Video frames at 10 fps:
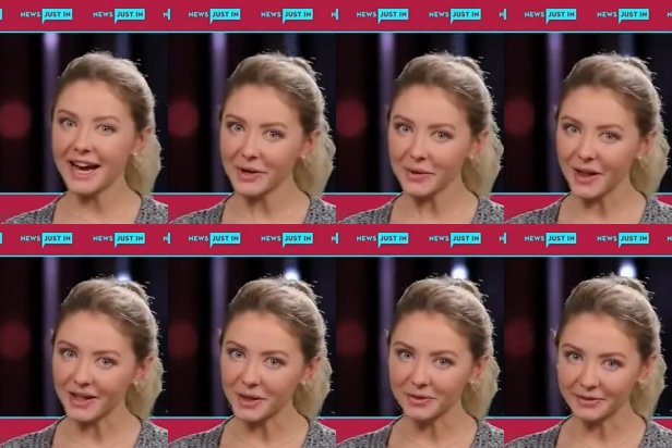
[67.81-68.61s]
a
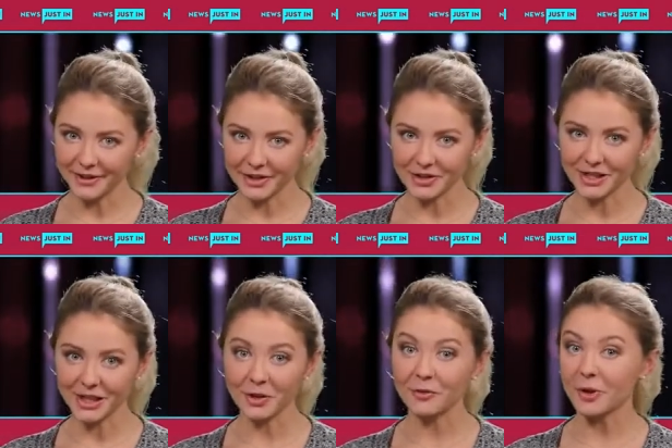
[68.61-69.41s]
7-year-old
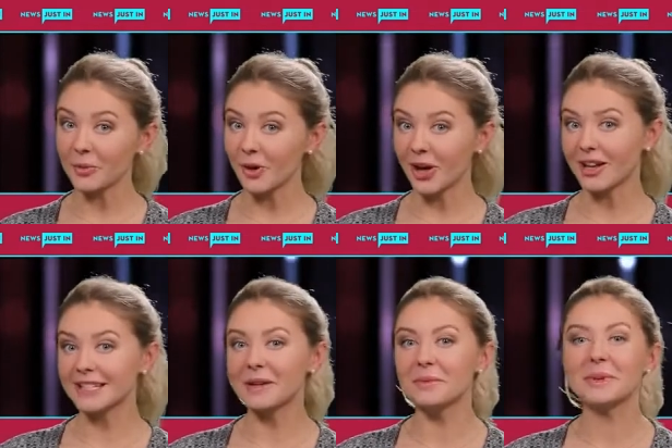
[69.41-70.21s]
girl, a
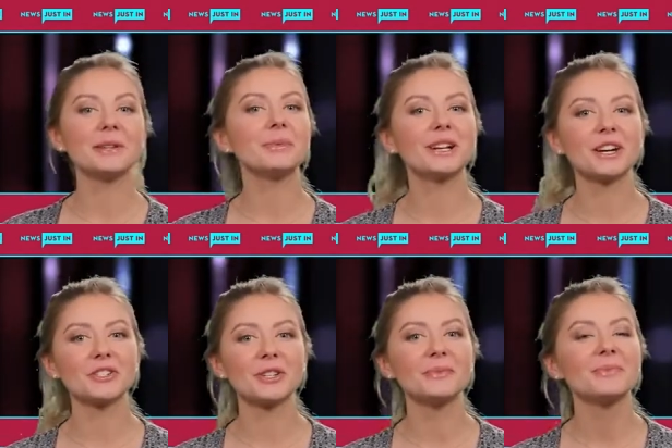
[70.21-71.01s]
5-year-old girl, a
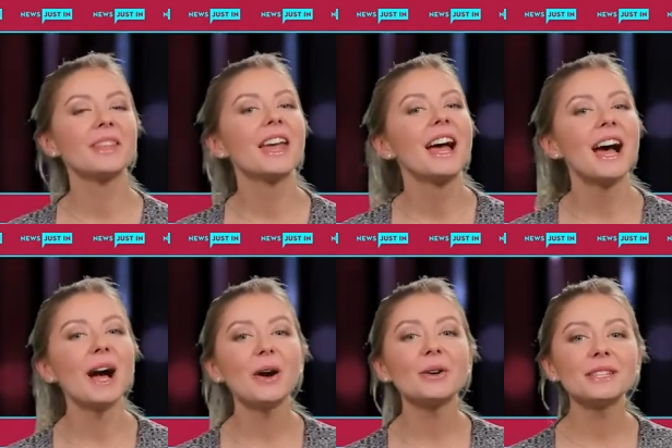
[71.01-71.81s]
2-year-old
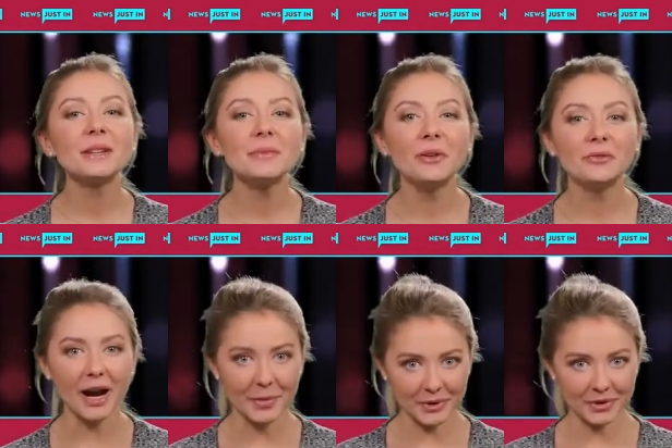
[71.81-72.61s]
boy and now her
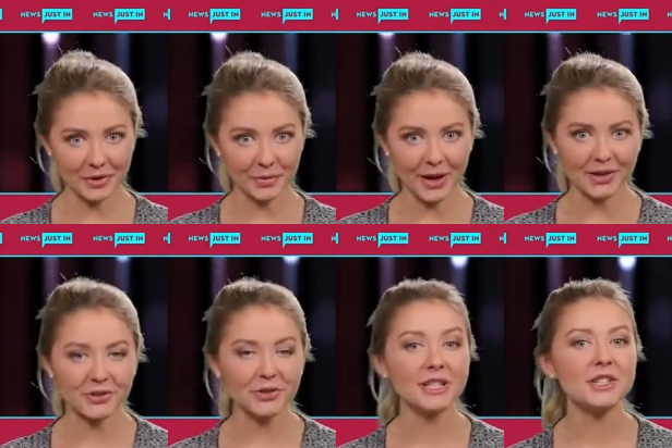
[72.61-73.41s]
twins, so she
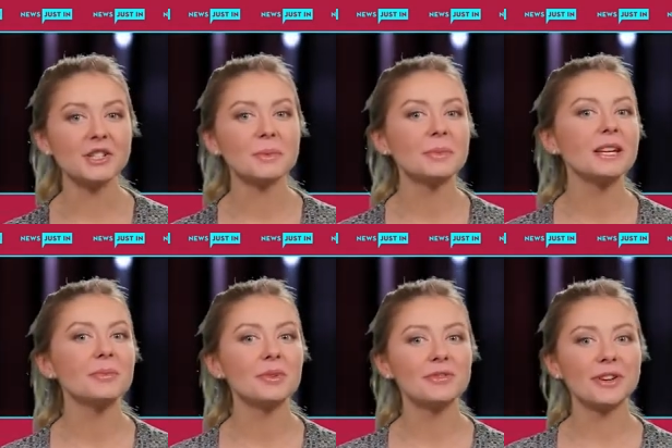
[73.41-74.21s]
knows about
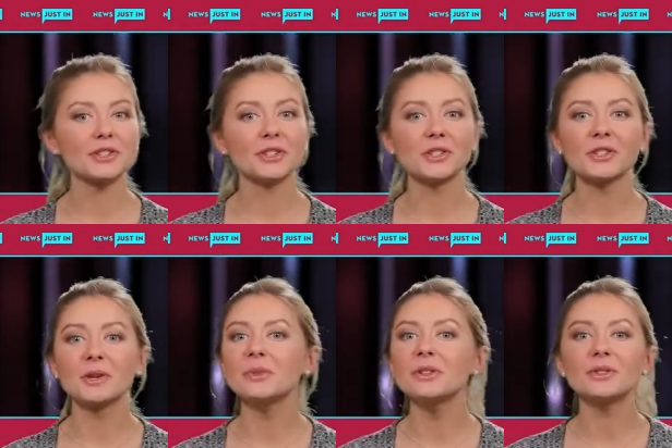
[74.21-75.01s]
handling a busy
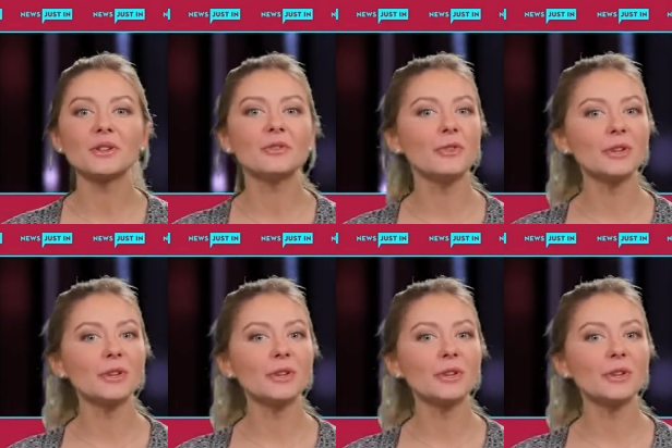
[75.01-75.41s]
household.